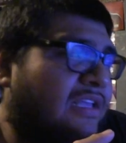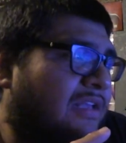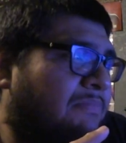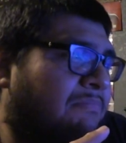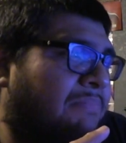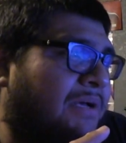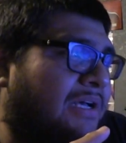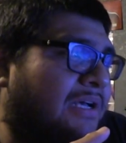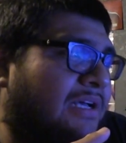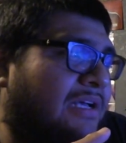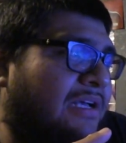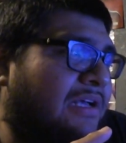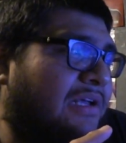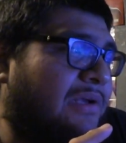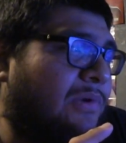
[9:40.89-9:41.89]

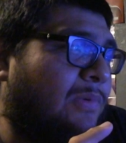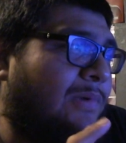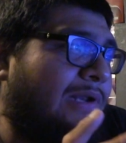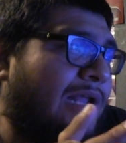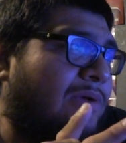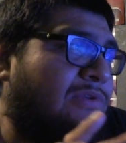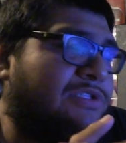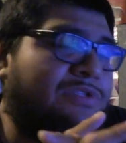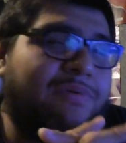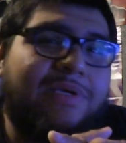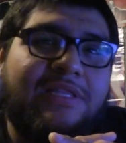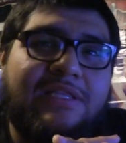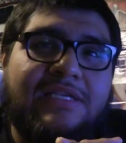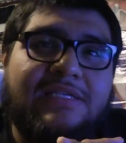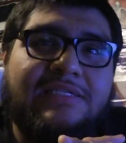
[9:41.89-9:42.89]
but when I was
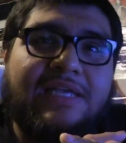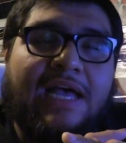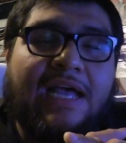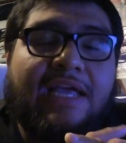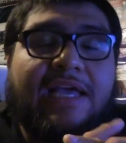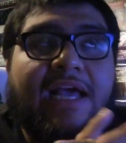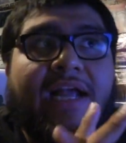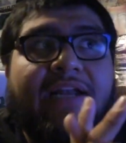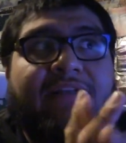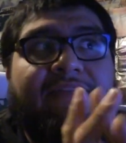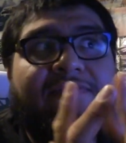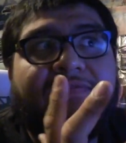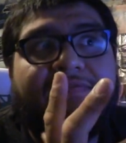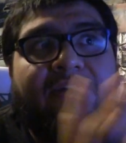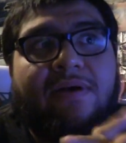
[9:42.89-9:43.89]
doing this, I kind of
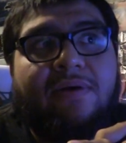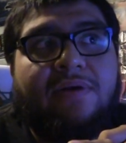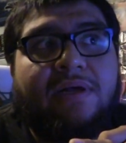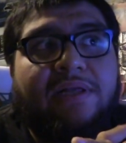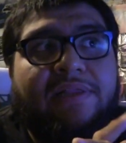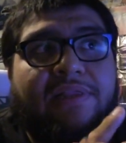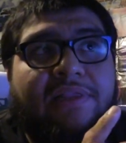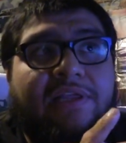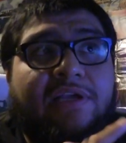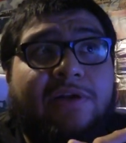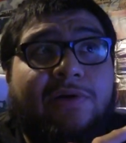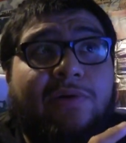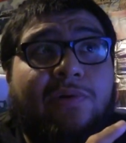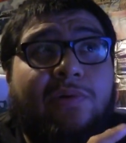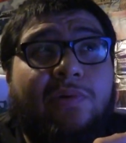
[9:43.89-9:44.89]
felt a
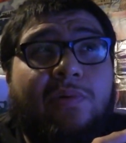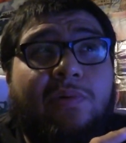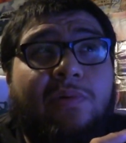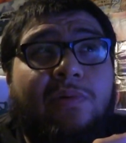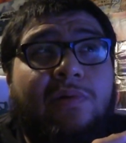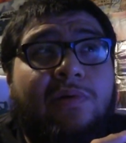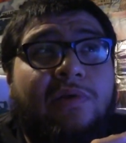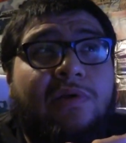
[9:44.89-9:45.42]
little,